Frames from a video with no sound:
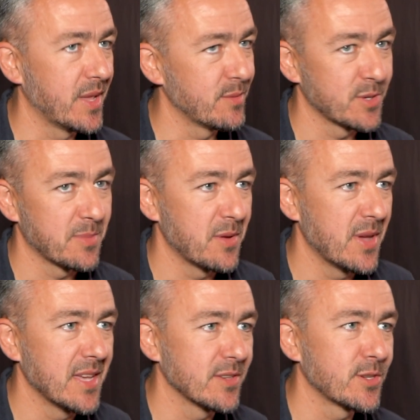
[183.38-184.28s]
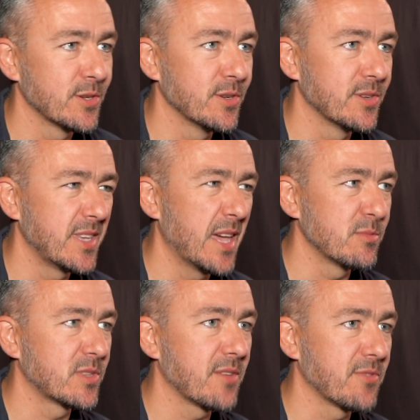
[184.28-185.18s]
that was about it. So yeah,
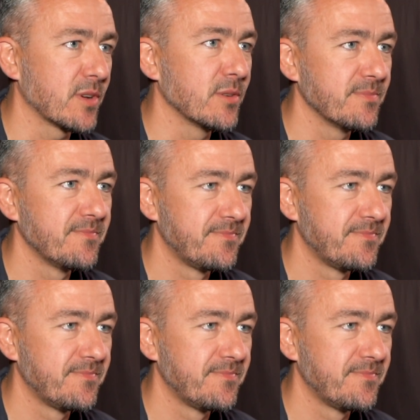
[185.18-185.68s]
it was difficult.